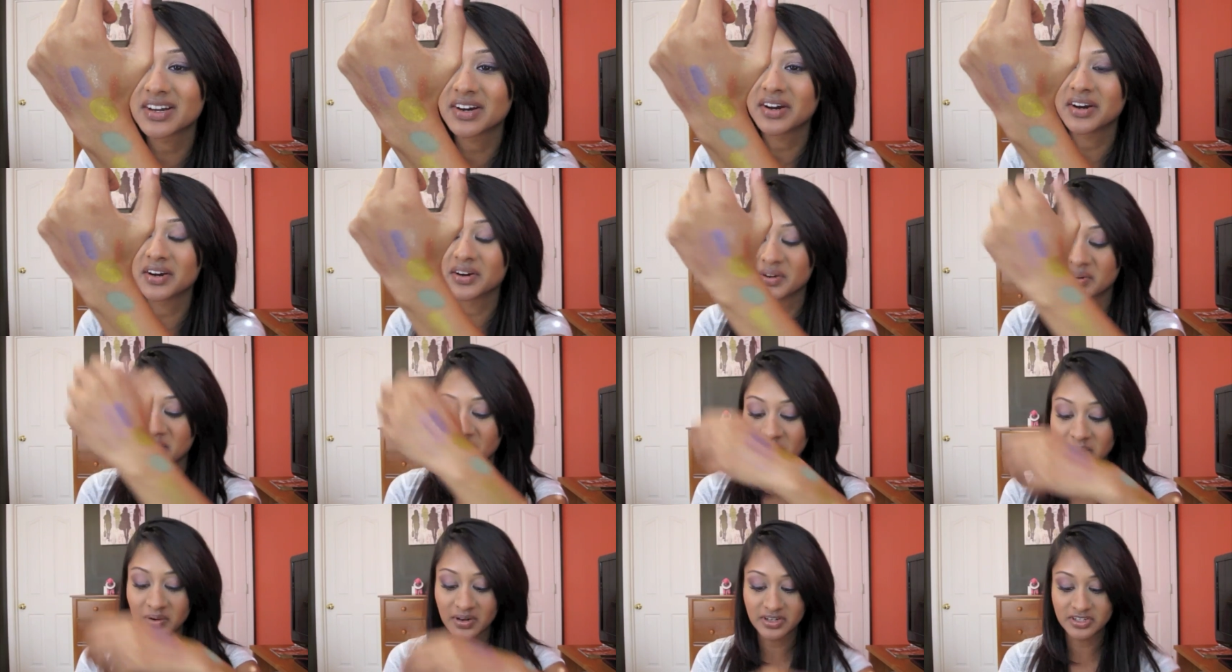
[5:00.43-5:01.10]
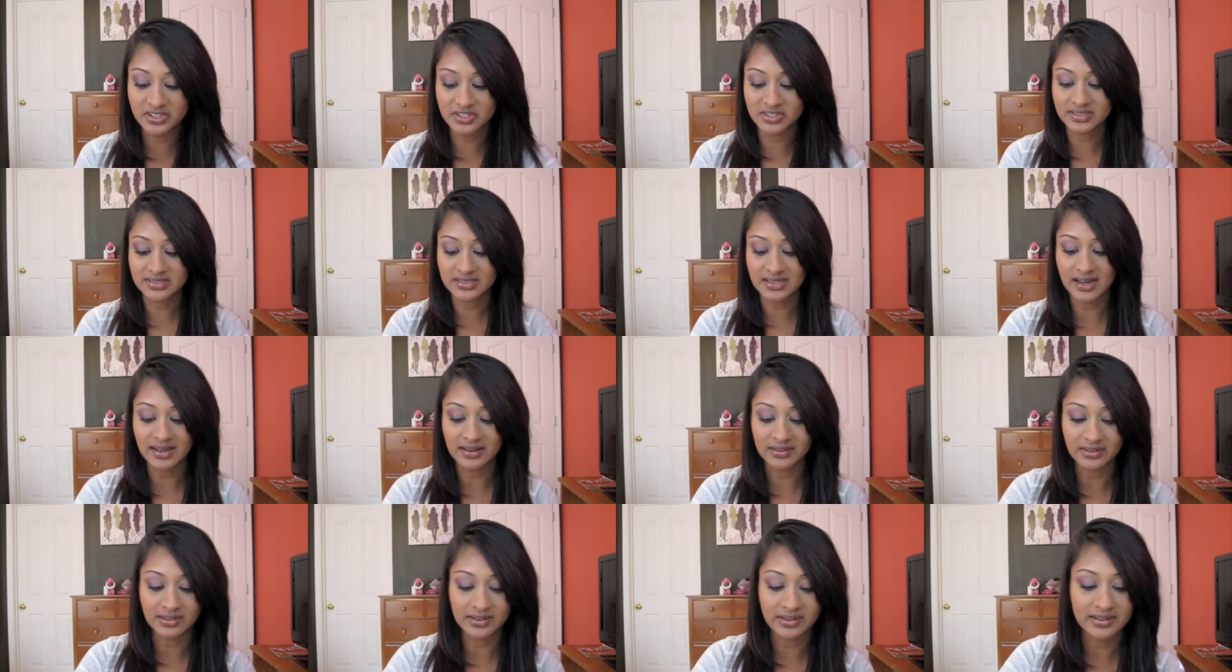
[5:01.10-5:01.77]
are gorgeous
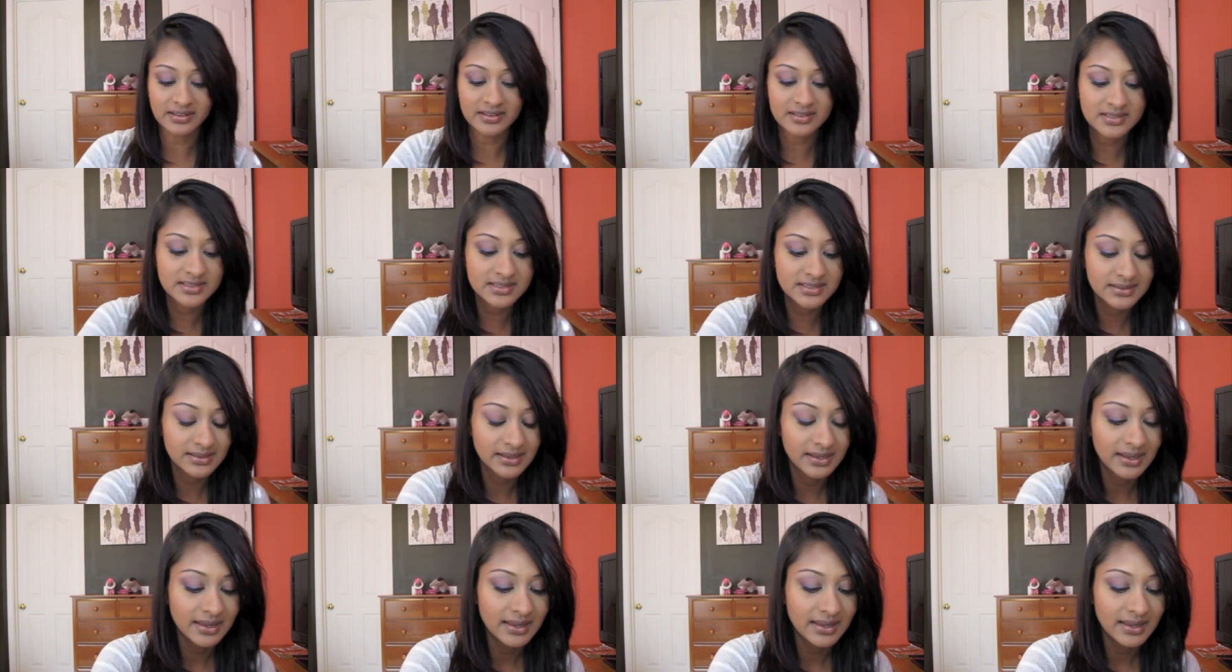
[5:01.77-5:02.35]
colors.